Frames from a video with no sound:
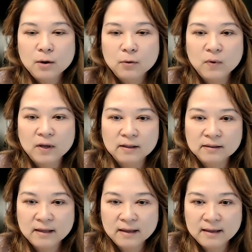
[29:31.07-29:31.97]
with
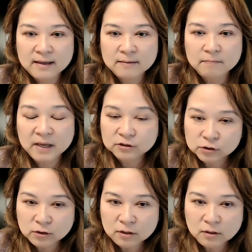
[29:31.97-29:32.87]
a
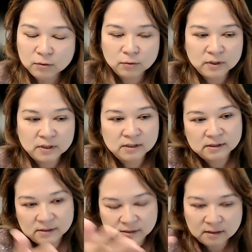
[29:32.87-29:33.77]
mentor who
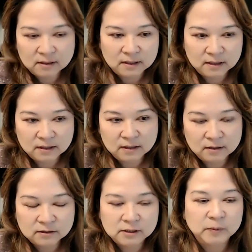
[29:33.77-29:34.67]
is
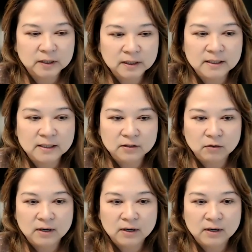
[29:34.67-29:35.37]
typically,